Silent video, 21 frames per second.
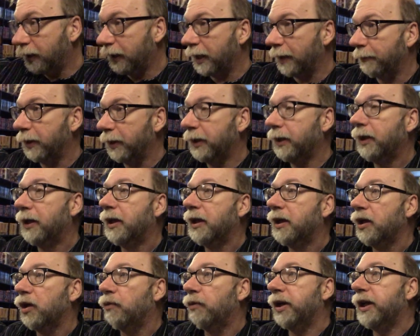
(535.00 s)
get me,
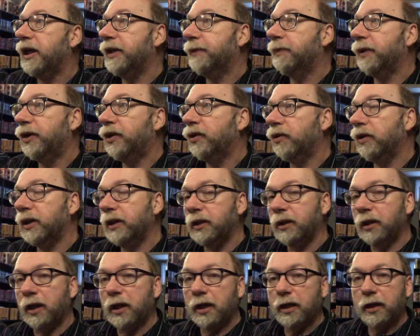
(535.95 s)
what he's been
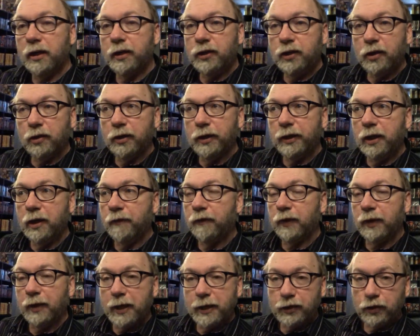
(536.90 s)
doing uh, yearly now for
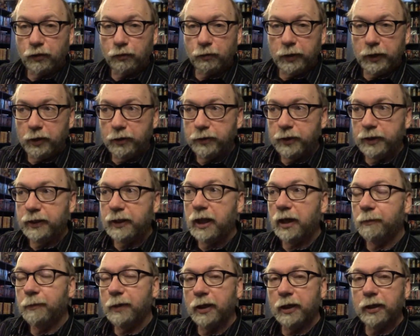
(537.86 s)
the last three years is
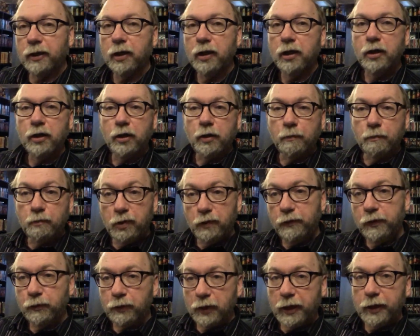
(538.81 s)
getting me like
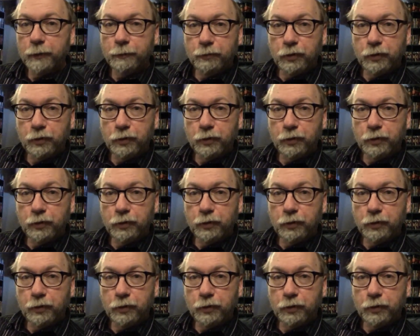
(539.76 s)
movie related